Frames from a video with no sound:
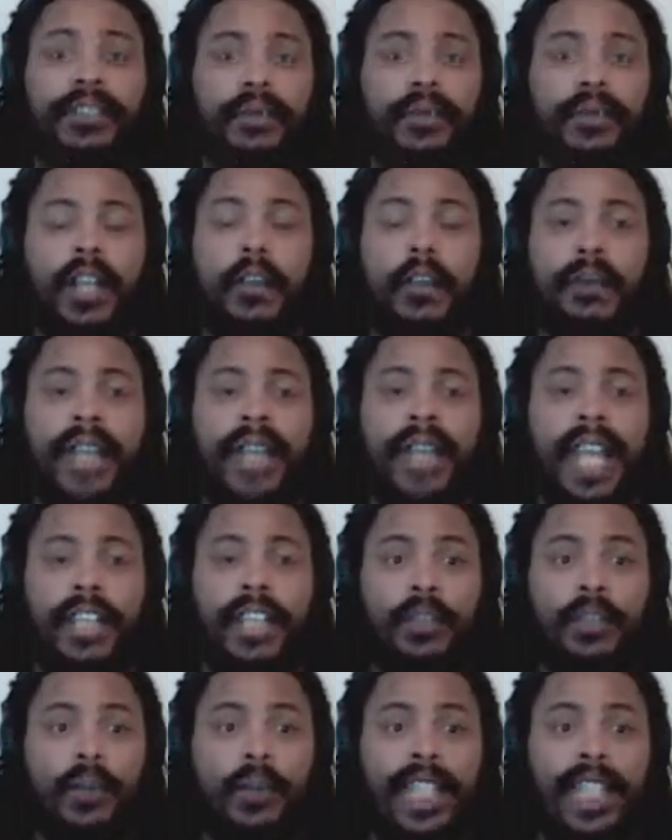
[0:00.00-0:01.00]
this realm
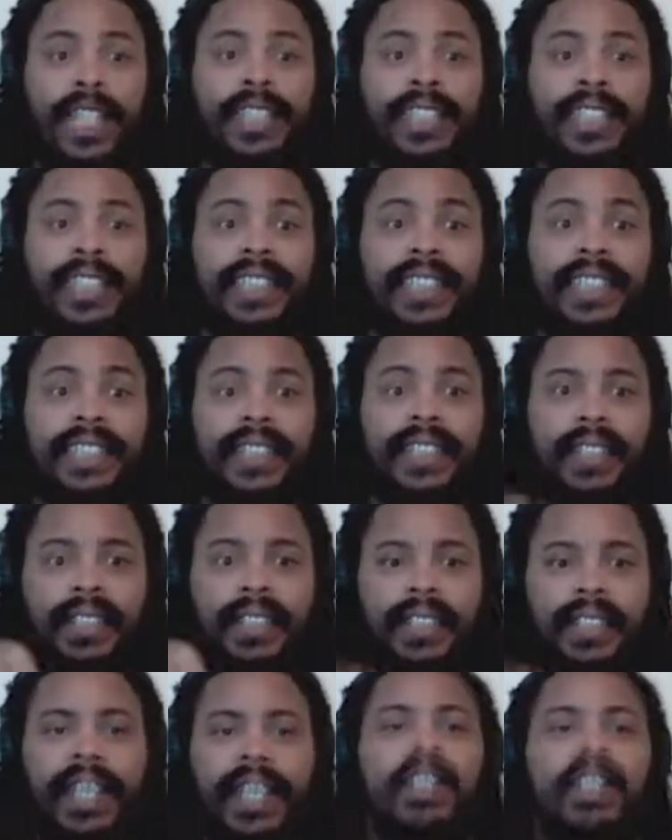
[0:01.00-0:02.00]
that you, we exist
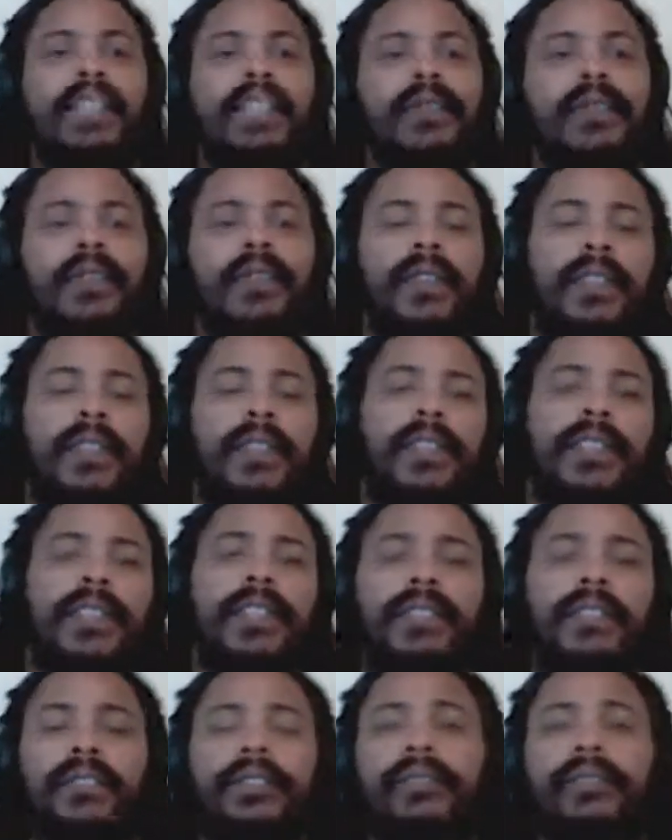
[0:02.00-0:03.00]
in down even
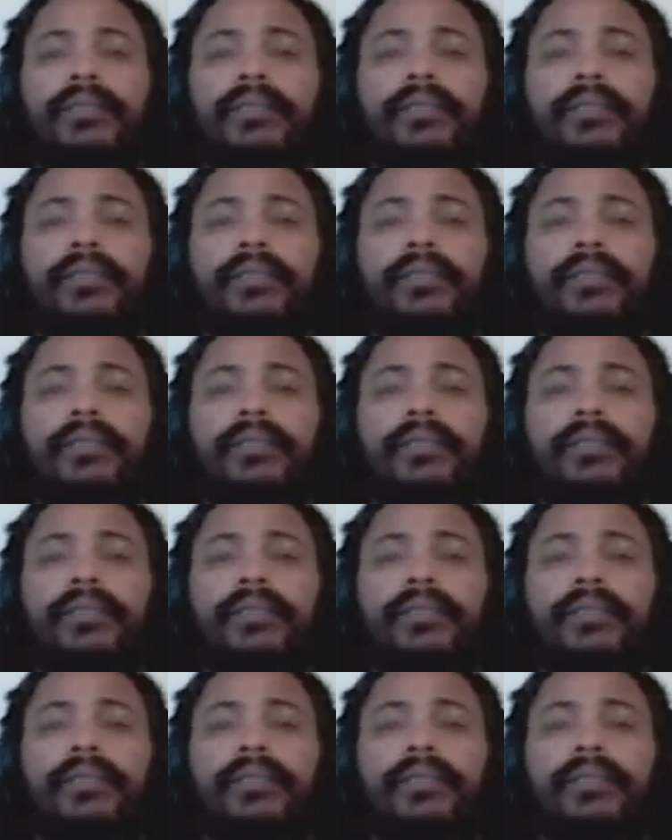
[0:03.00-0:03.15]
further.